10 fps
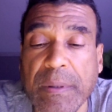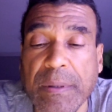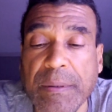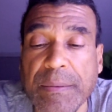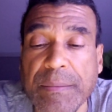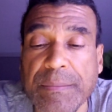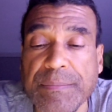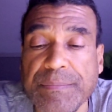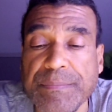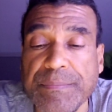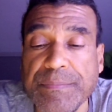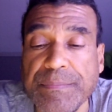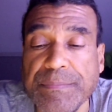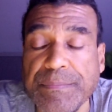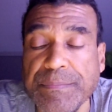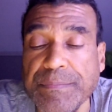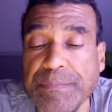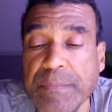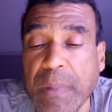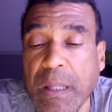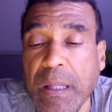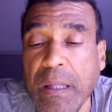(silence)